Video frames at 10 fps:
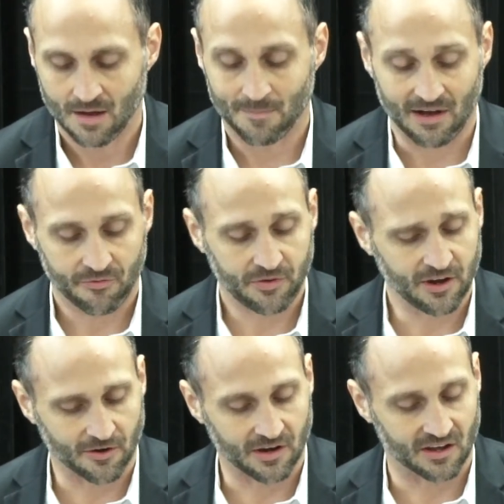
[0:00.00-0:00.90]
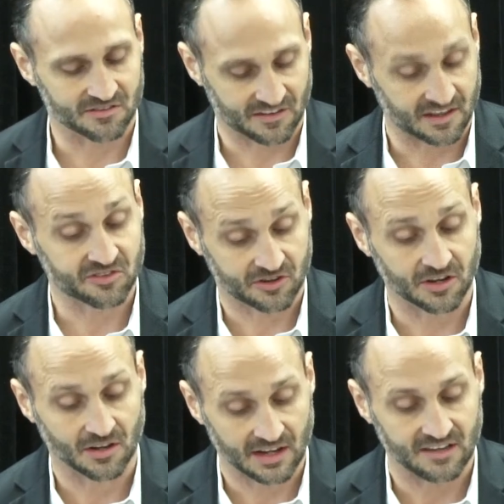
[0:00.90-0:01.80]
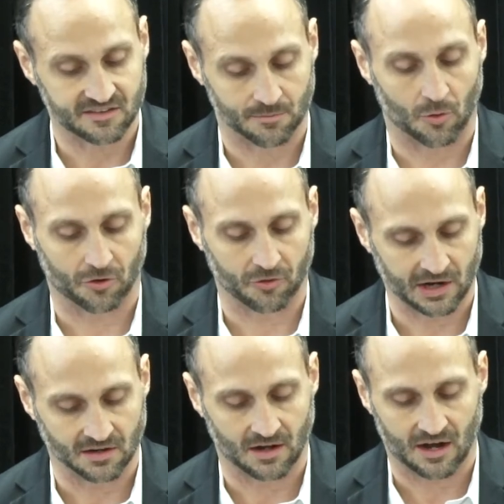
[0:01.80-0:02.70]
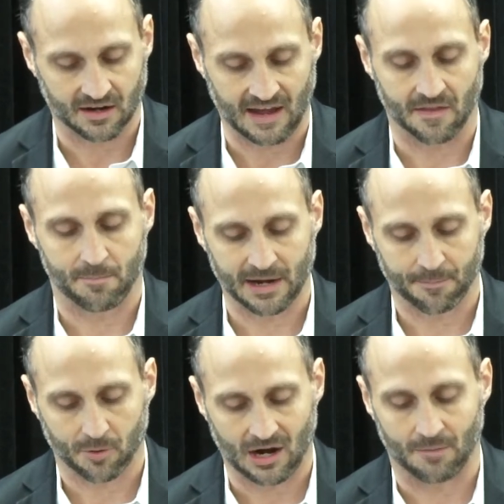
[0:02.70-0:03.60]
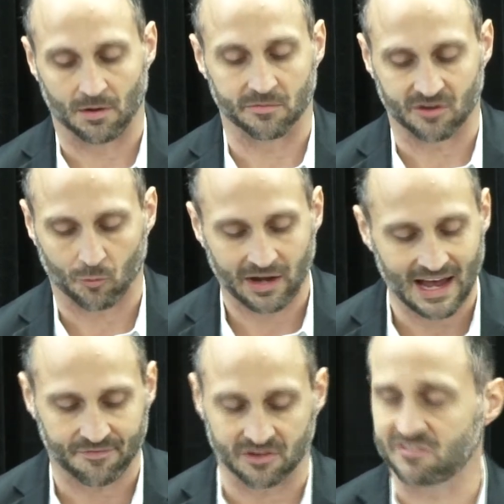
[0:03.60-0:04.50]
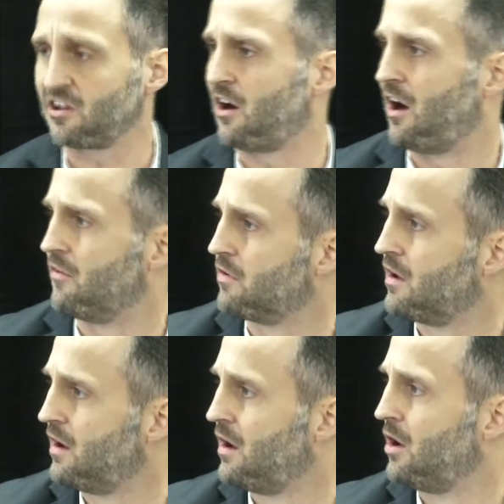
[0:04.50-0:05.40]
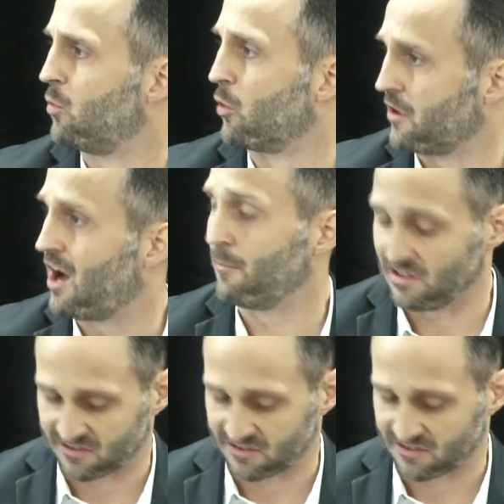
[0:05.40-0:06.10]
My fear is that this could lead to more gridlock and the big problems that we have to solve will not be